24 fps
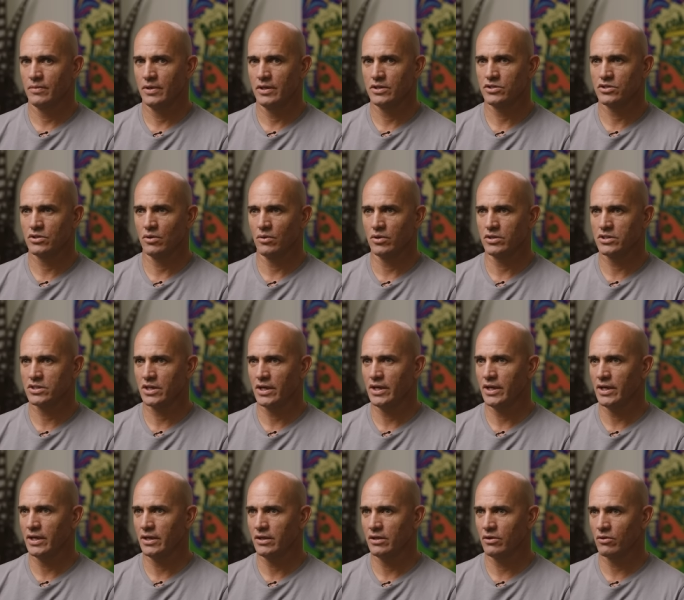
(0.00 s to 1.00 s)
it's so
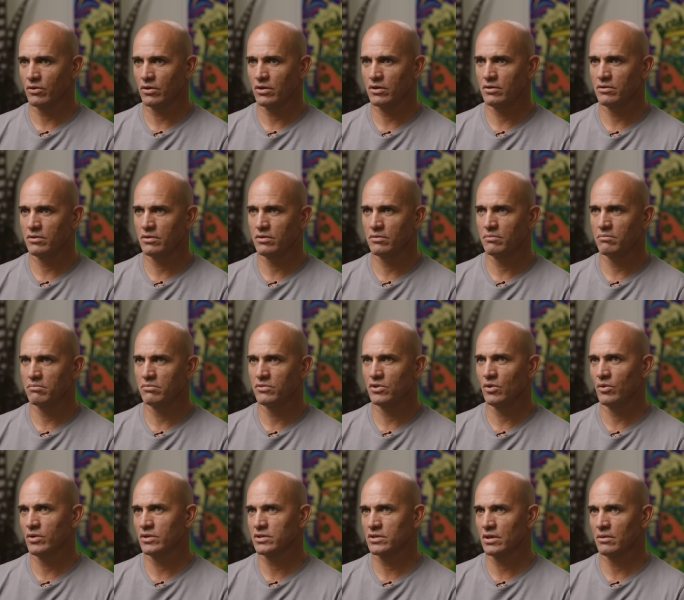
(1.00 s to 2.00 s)
exciting you're
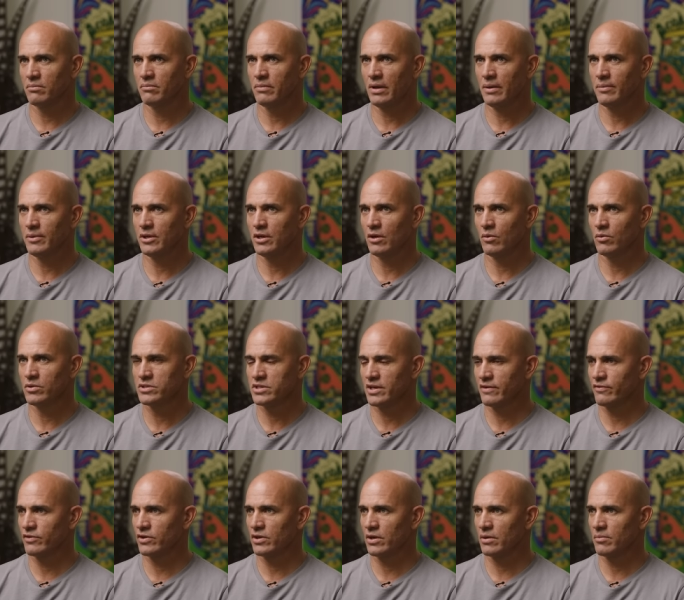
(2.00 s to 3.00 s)
doing something maybe no one's
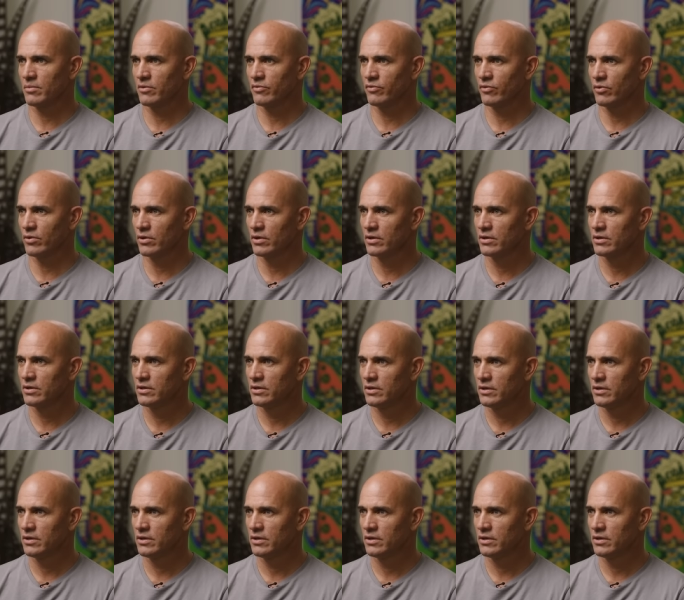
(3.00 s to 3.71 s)
ever done before